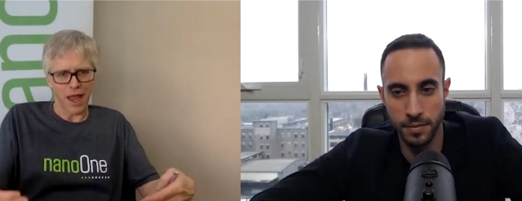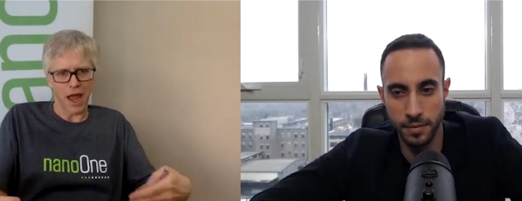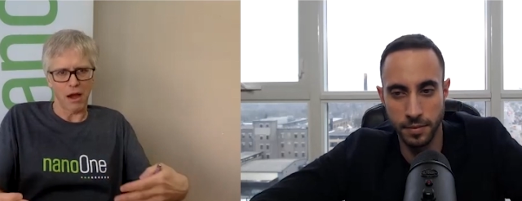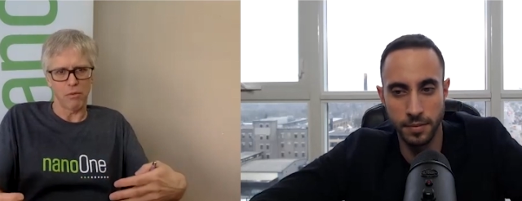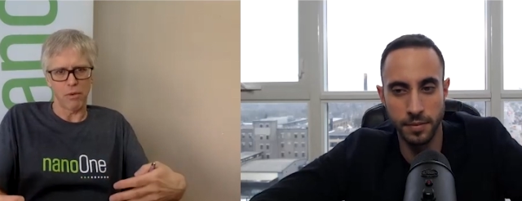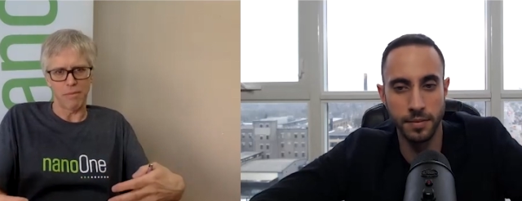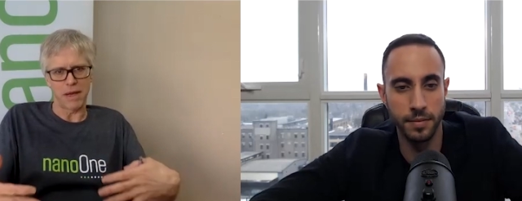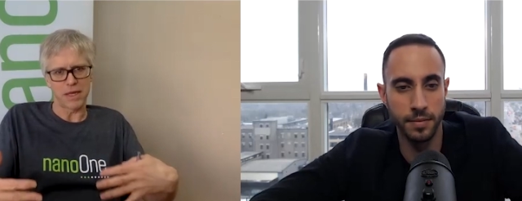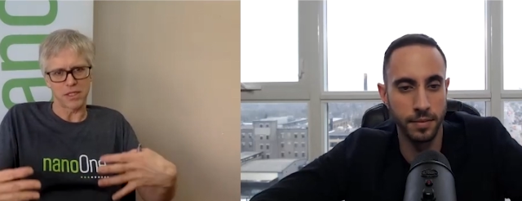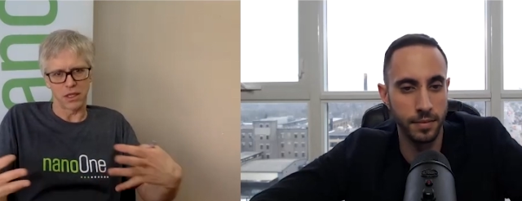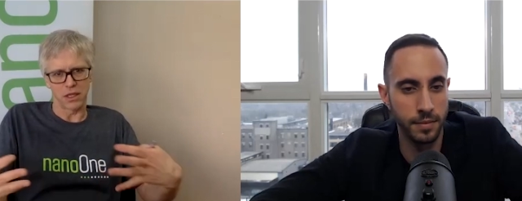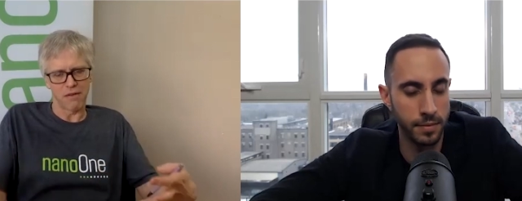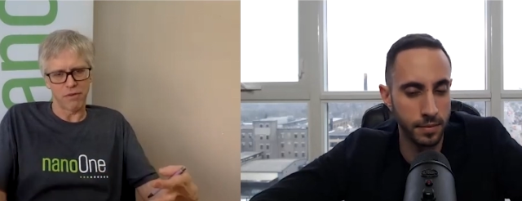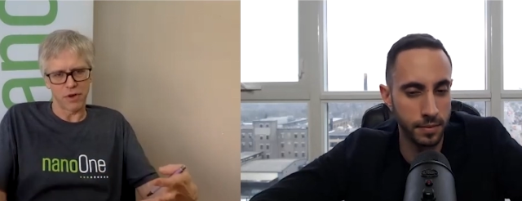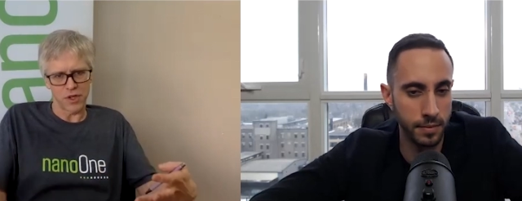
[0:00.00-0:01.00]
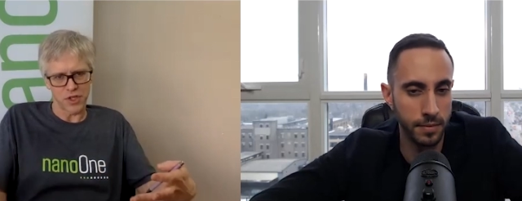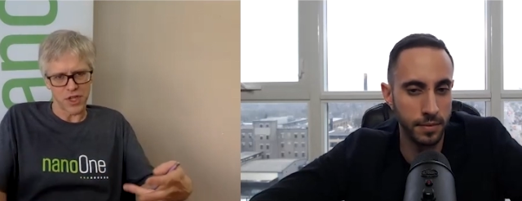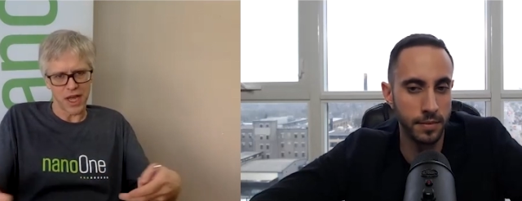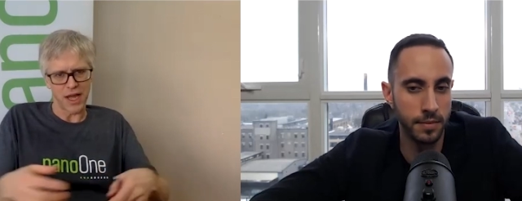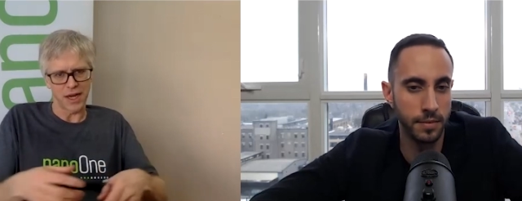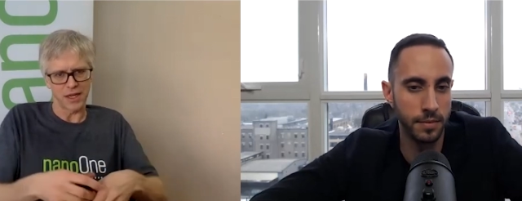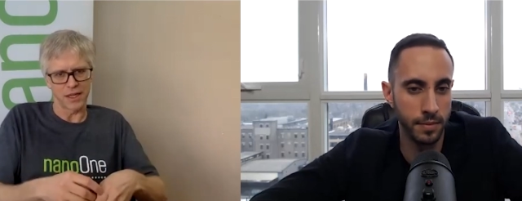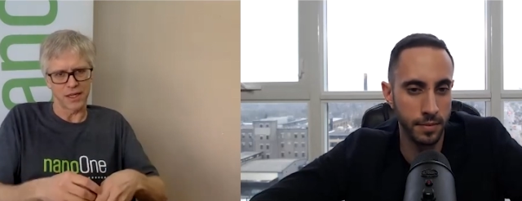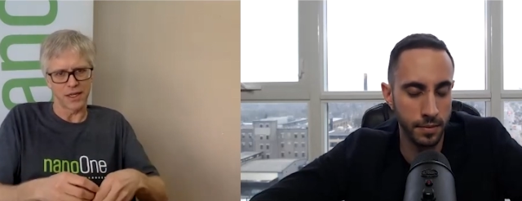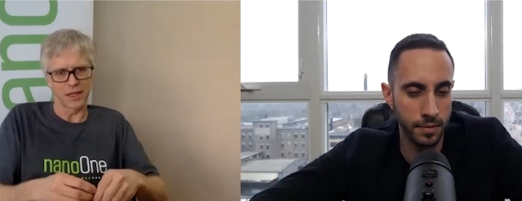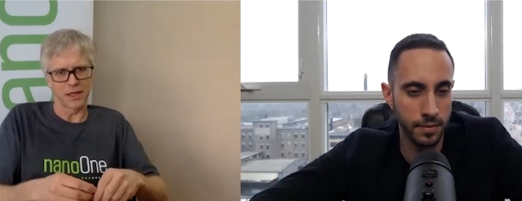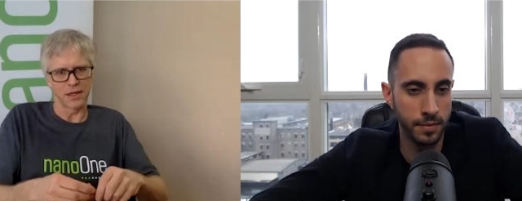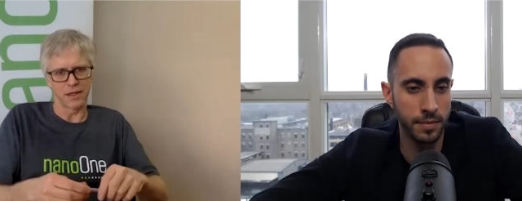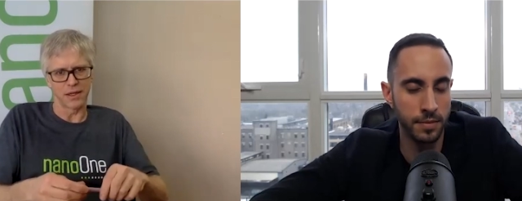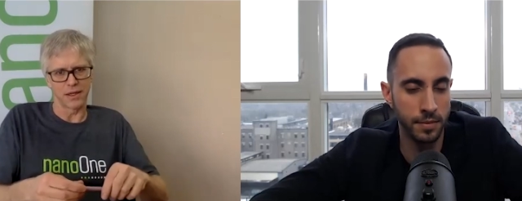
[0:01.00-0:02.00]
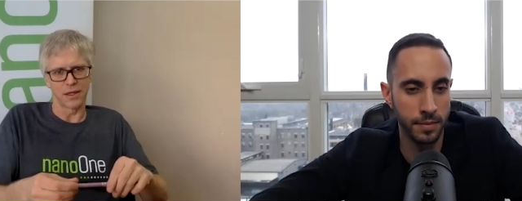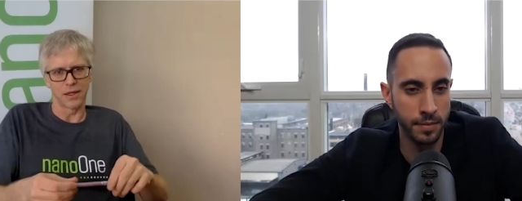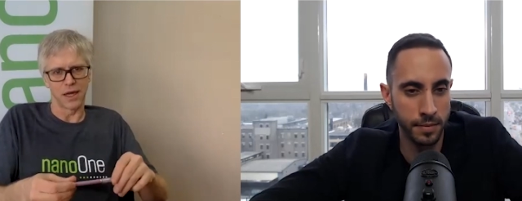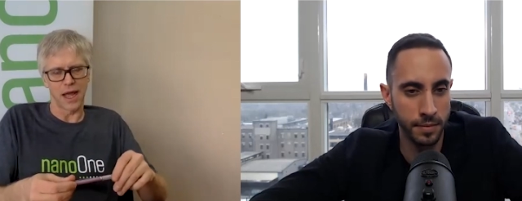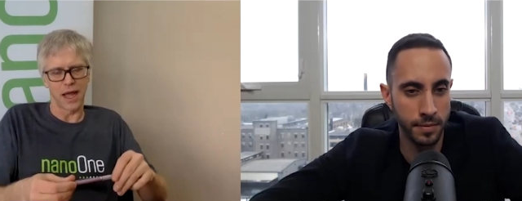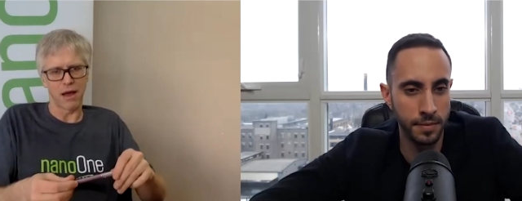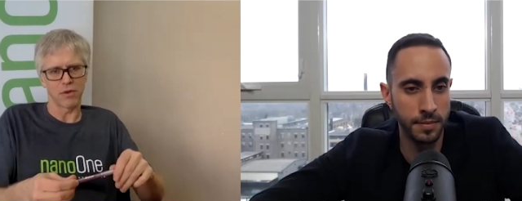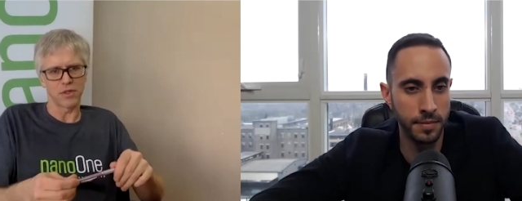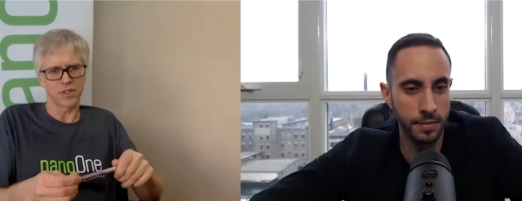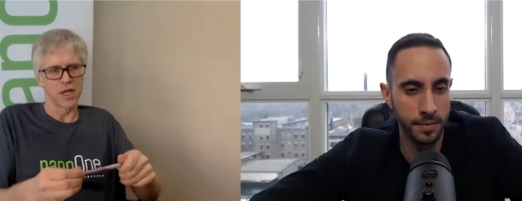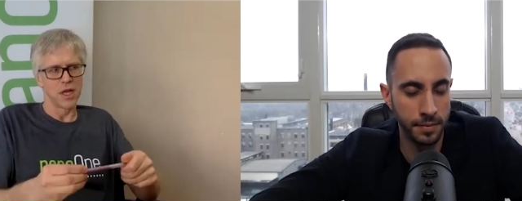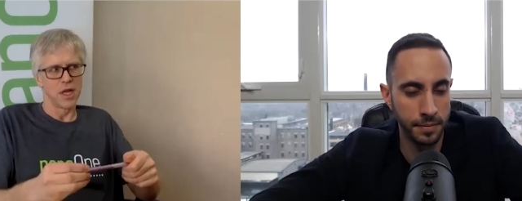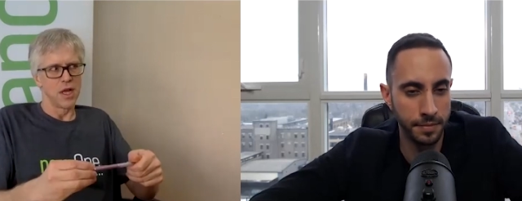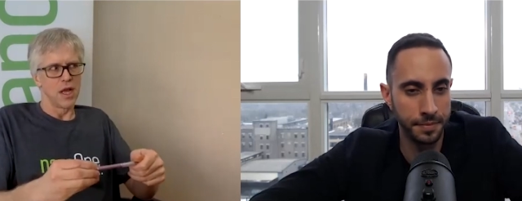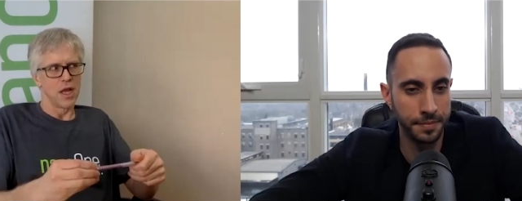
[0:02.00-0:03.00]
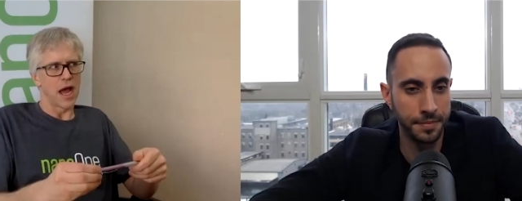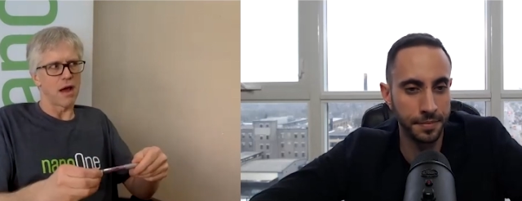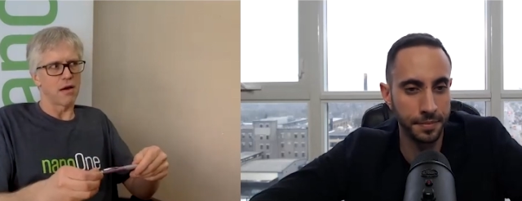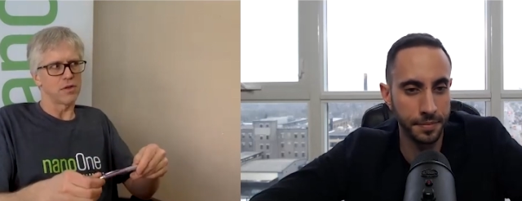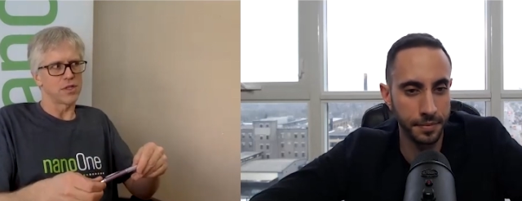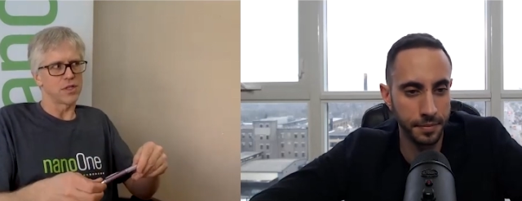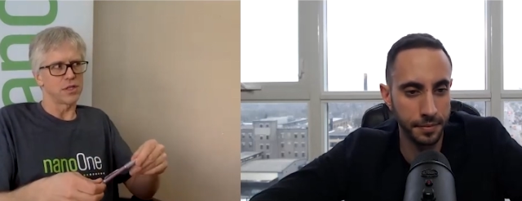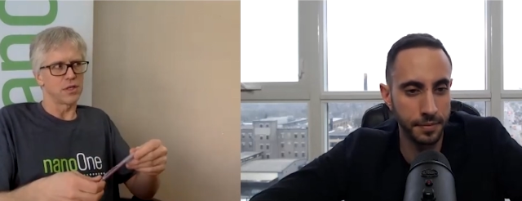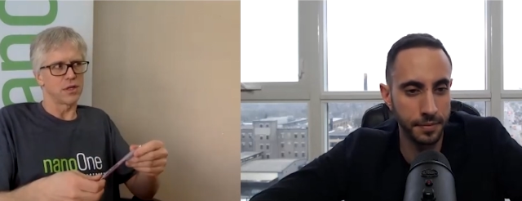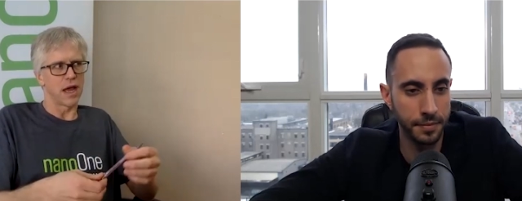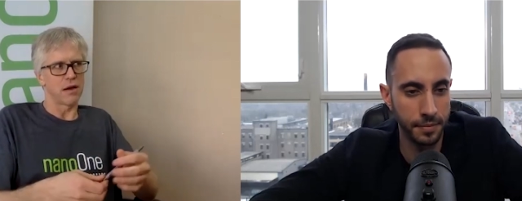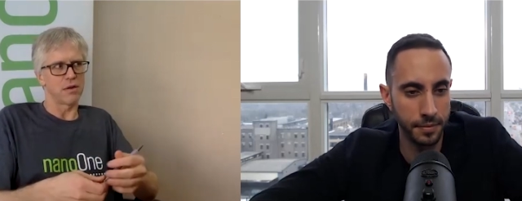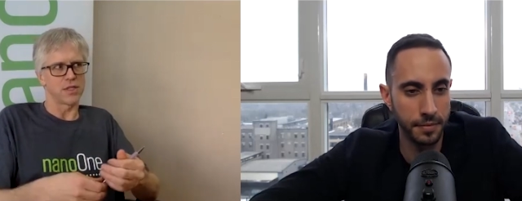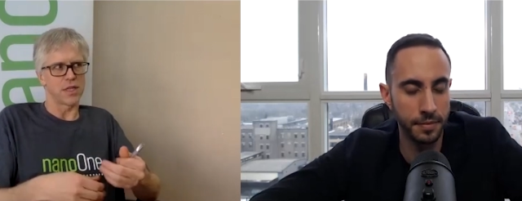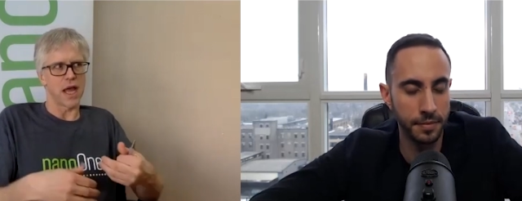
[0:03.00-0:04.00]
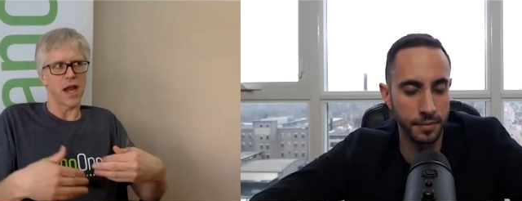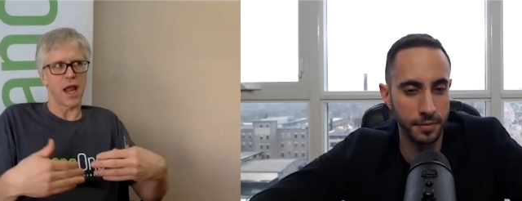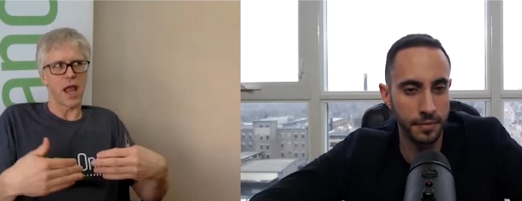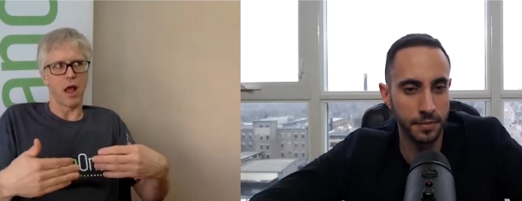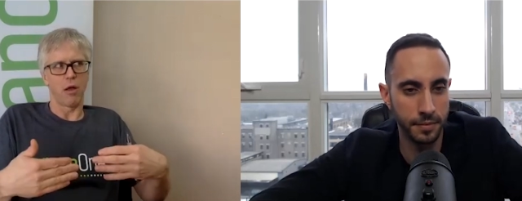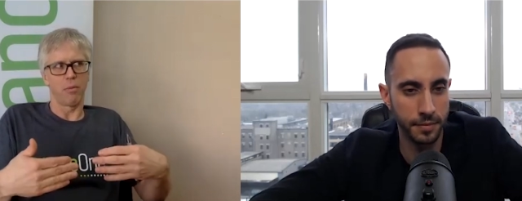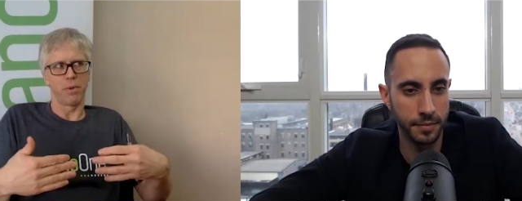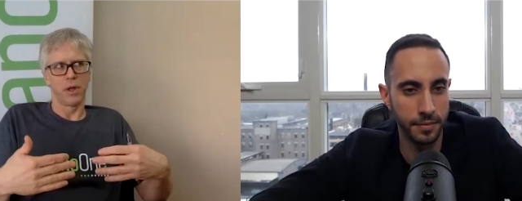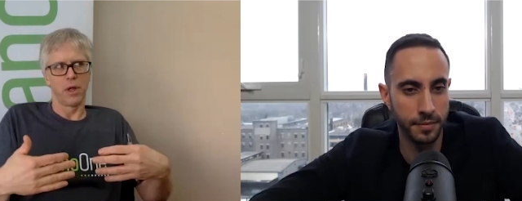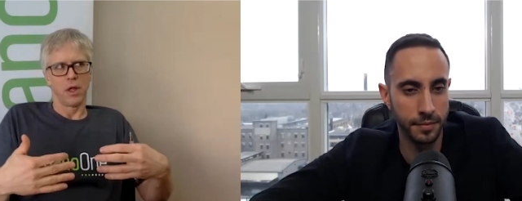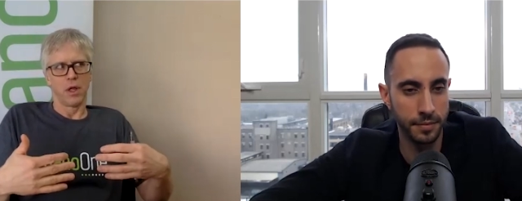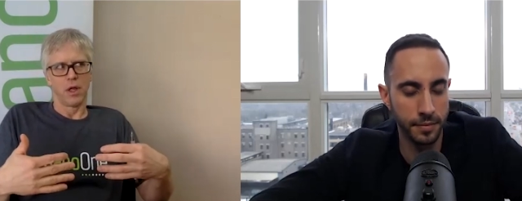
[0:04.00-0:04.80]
Speaker 1: How do we best leverage that, and uh, how does how does how does that help